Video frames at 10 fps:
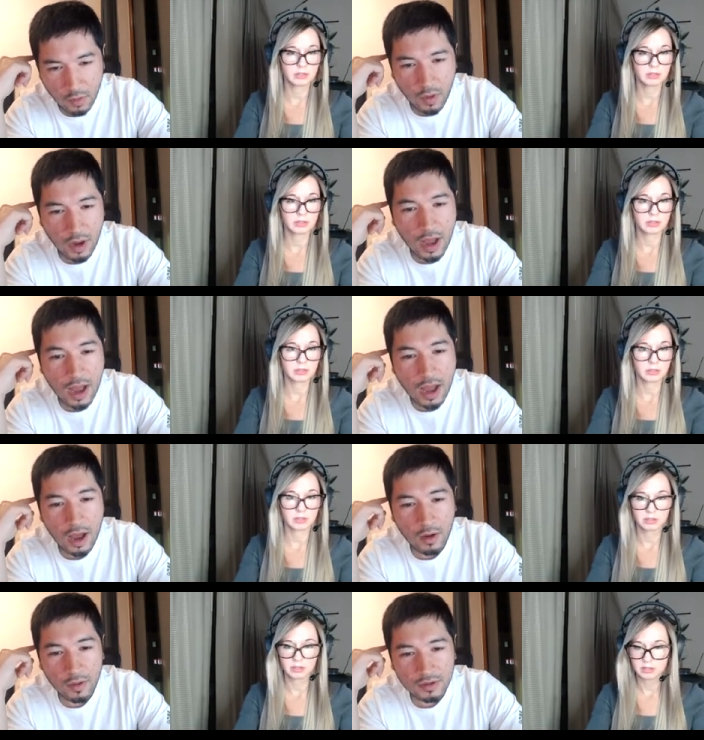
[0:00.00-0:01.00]

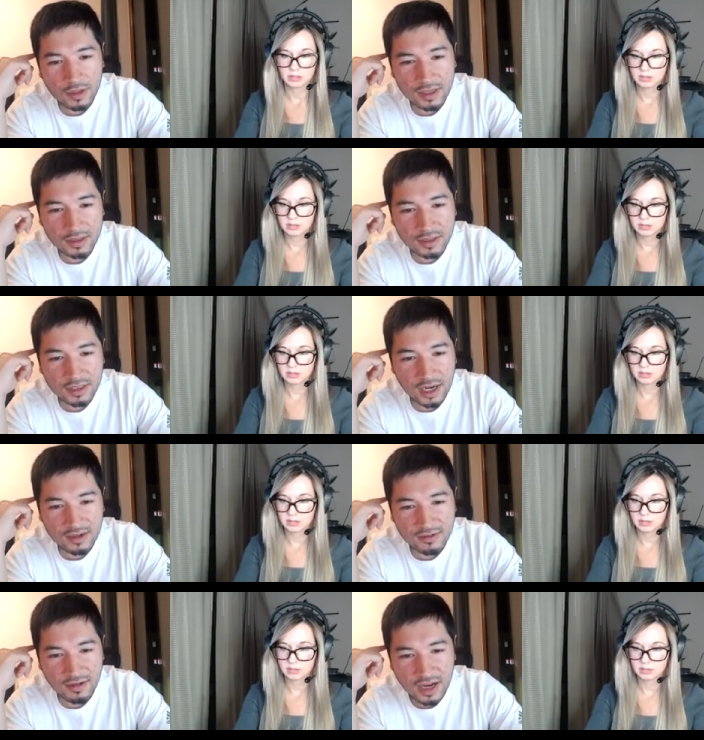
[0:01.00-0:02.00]
Speaker 1: Wow, that's
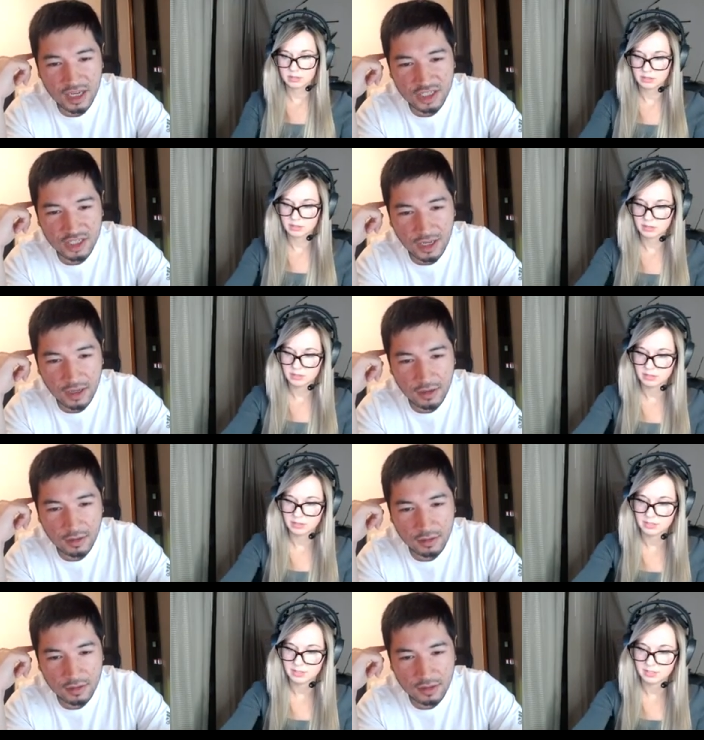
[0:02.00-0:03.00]
like Russia,
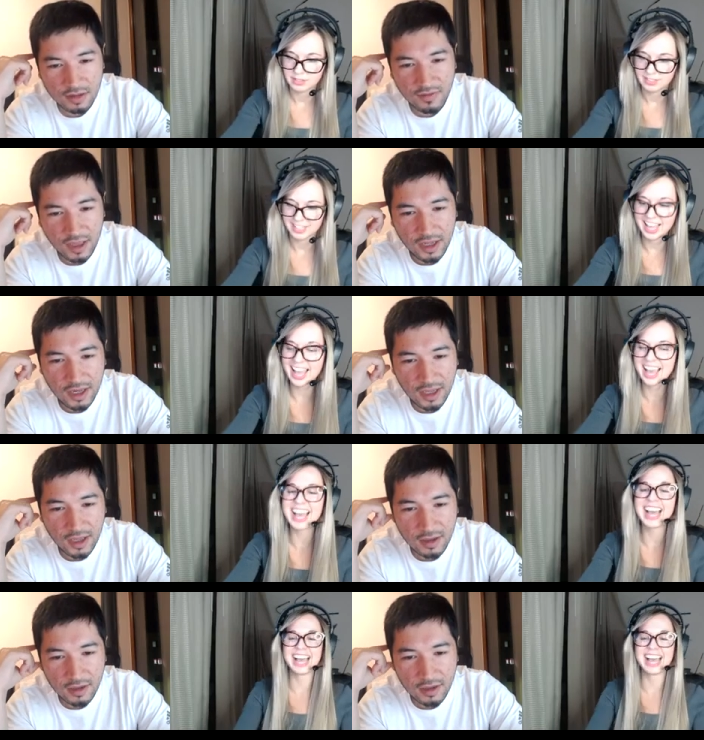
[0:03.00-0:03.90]
Siberia.